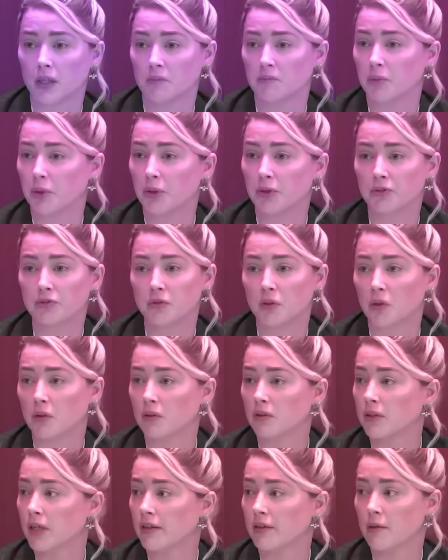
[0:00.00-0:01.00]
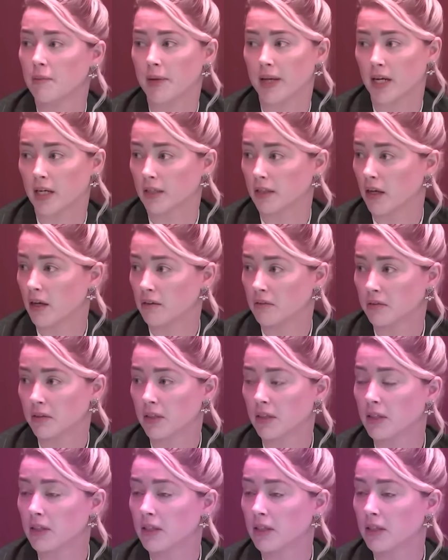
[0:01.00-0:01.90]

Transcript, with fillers: and beautiful and the man I love.